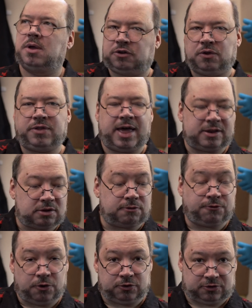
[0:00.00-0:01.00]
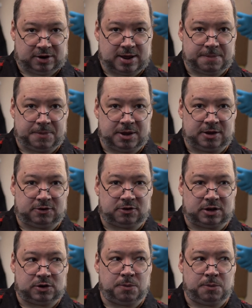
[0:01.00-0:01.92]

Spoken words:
So that's the first tip, is